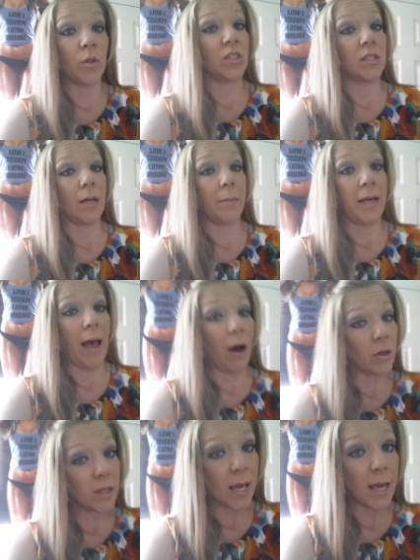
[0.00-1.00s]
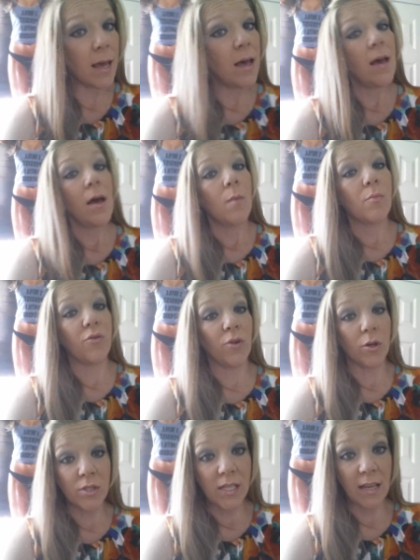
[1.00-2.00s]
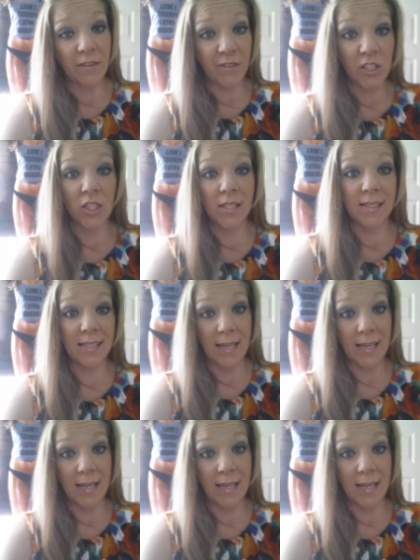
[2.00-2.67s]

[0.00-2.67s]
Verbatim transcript: which is going to be a healthy, protein-efficient